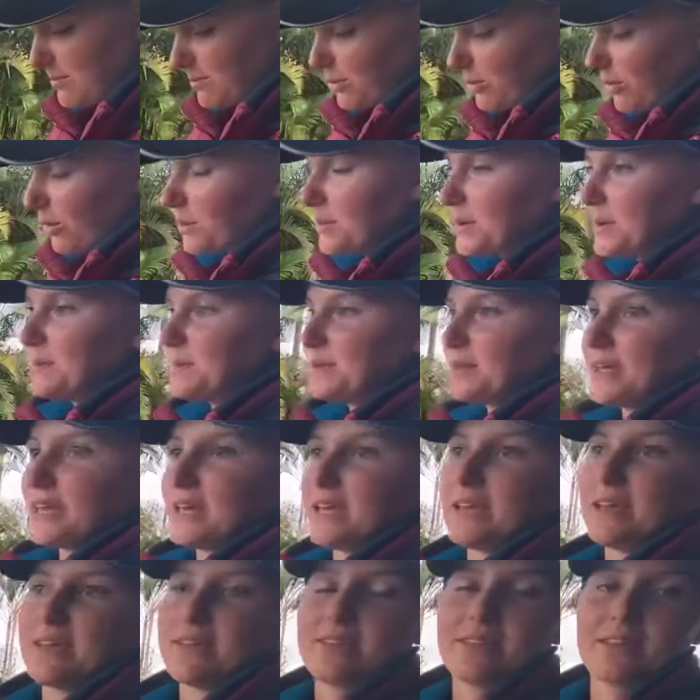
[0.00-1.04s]

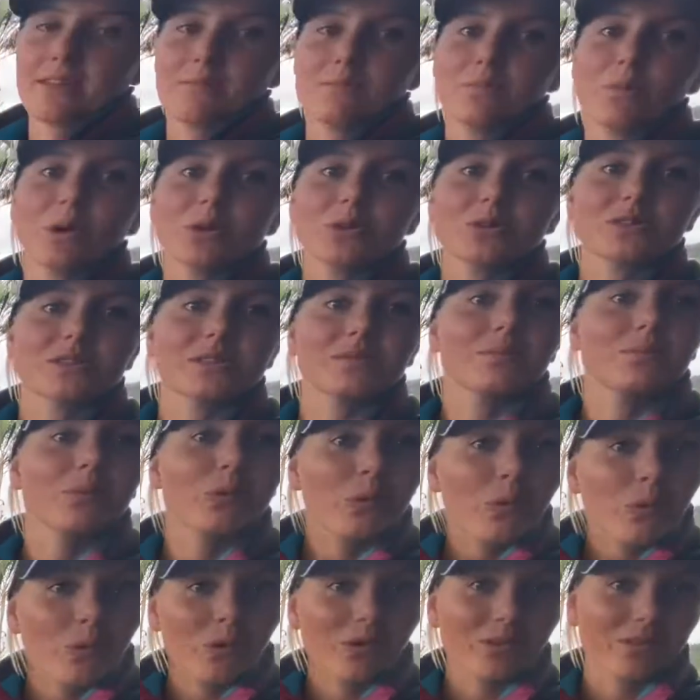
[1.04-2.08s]
probably the most
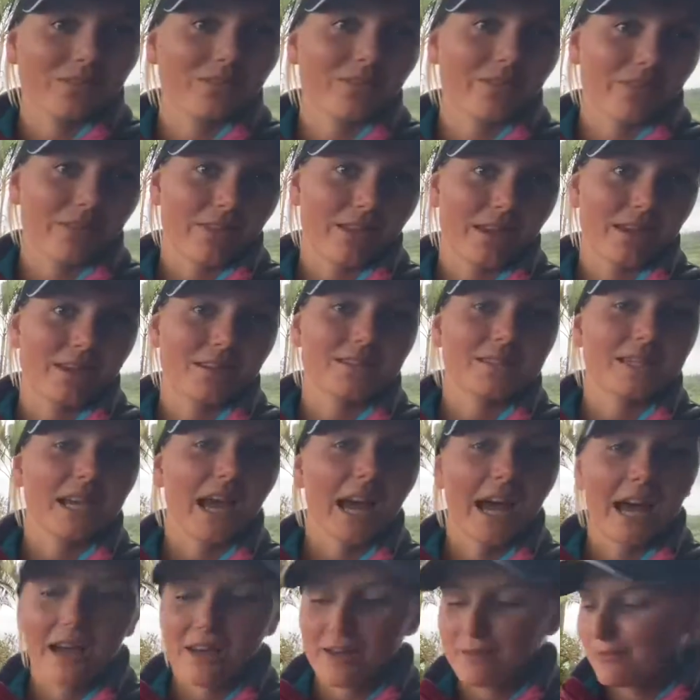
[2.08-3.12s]
important thing to
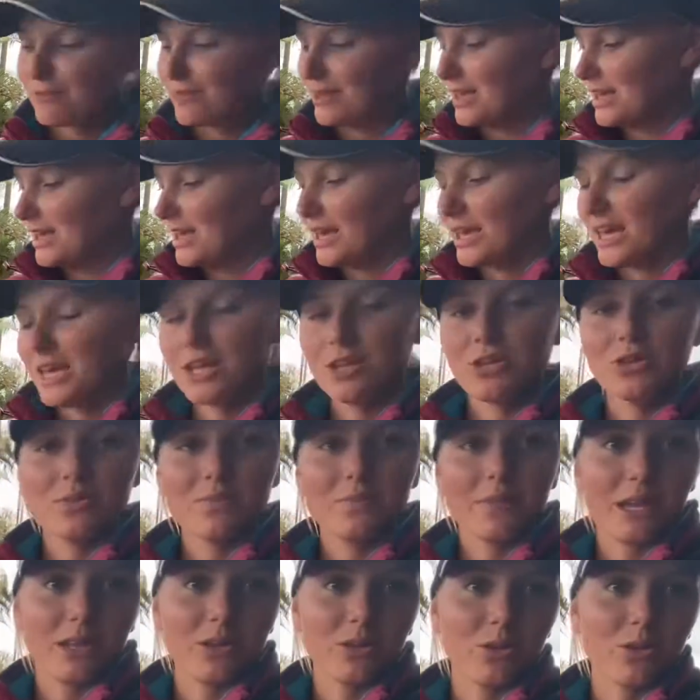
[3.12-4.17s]
have in your
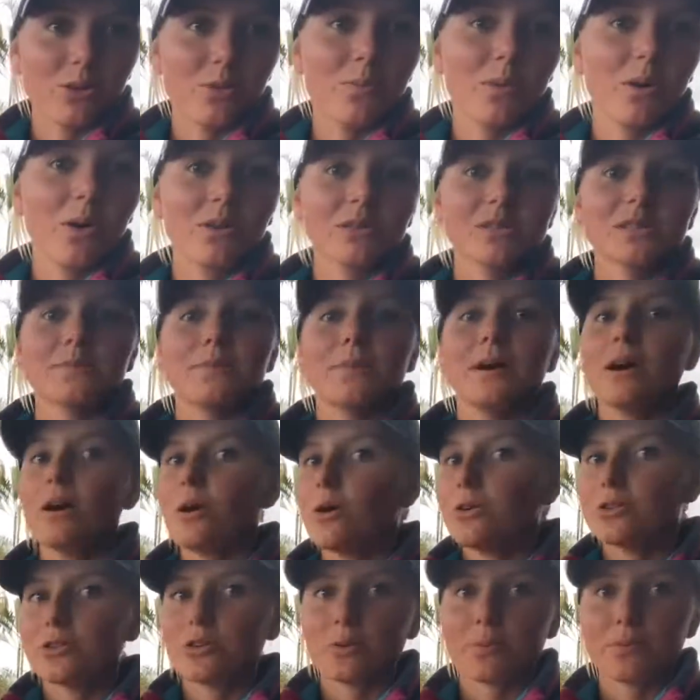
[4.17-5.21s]
medical box but
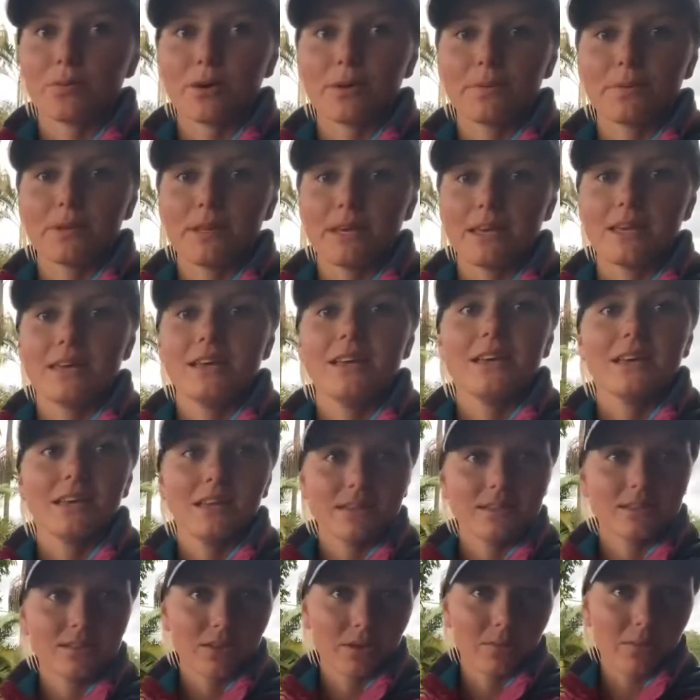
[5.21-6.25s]
on your property
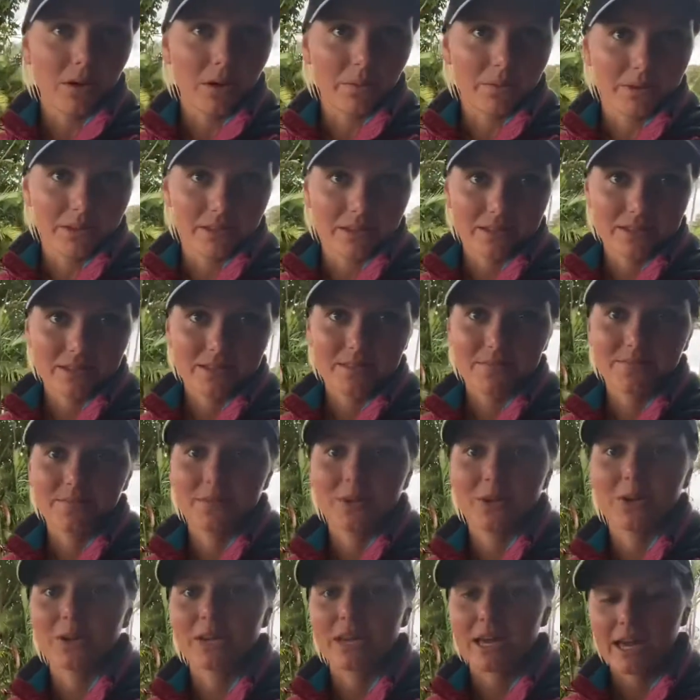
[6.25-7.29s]
is thermometers.
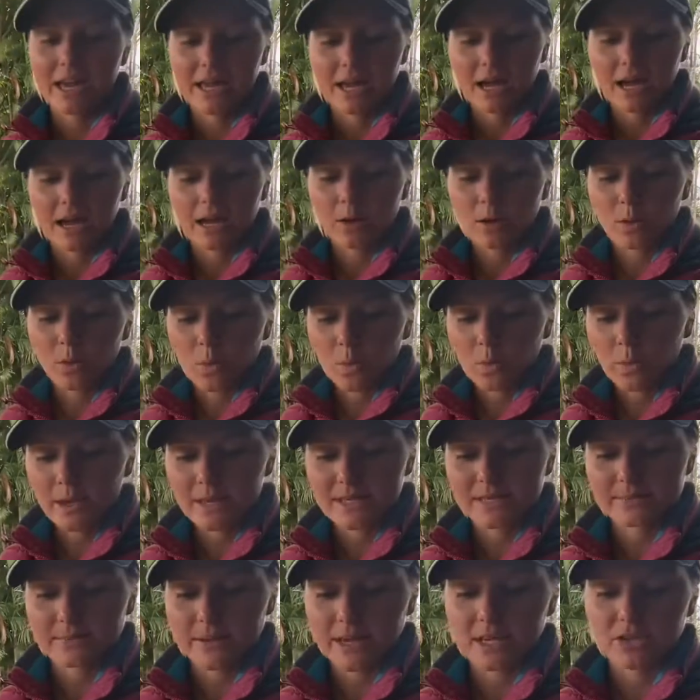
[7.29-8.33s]
Okay, I
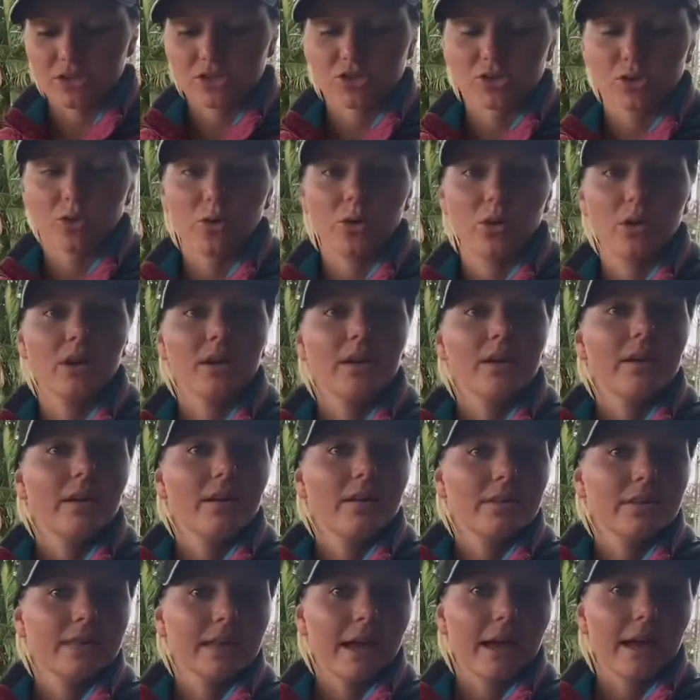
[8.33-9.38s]
always make sure
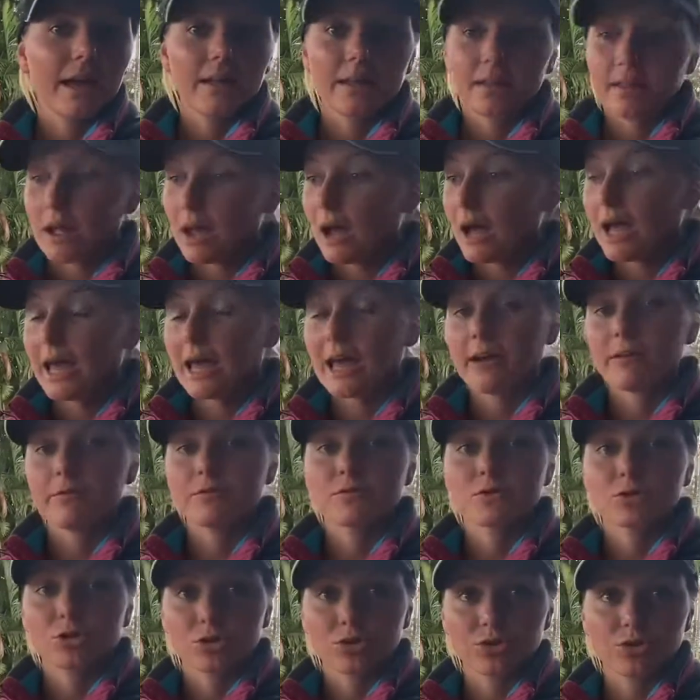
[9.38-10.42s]
that I
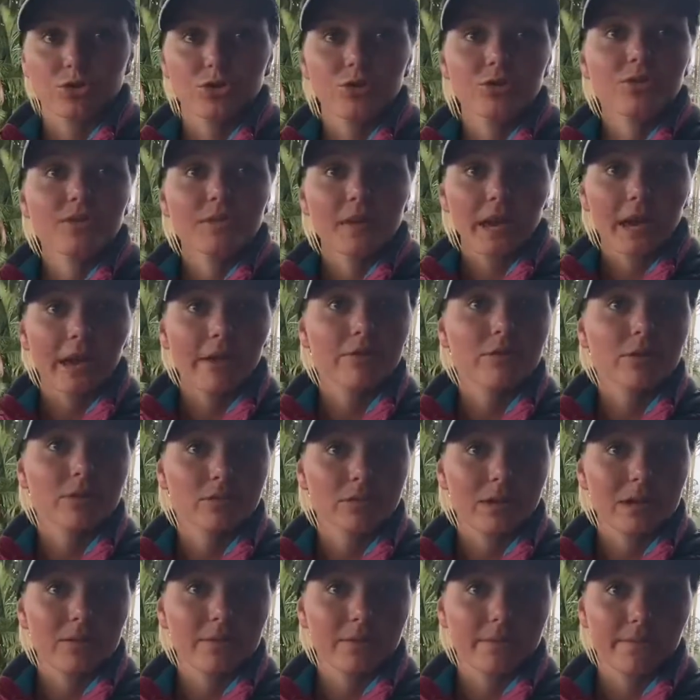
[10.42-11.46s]
have 2
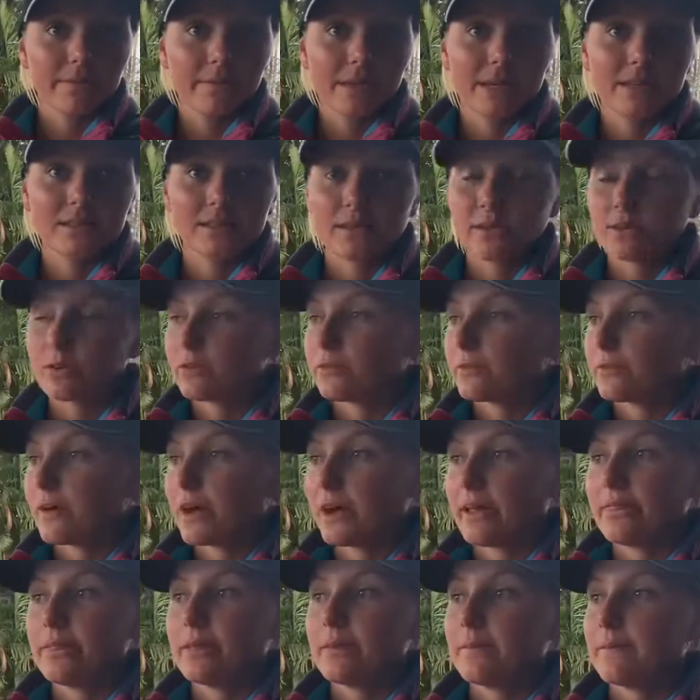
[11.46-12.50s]
everywhere with me. So you'll
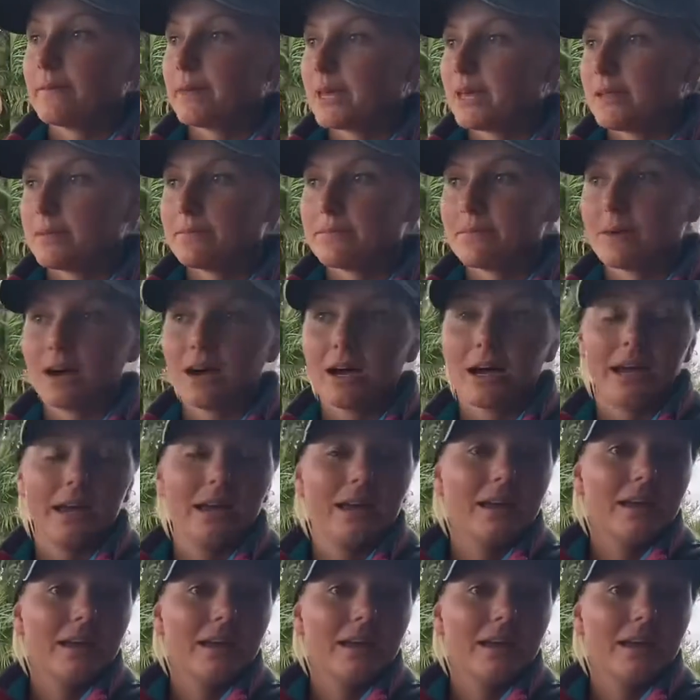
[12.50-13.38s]
find them in my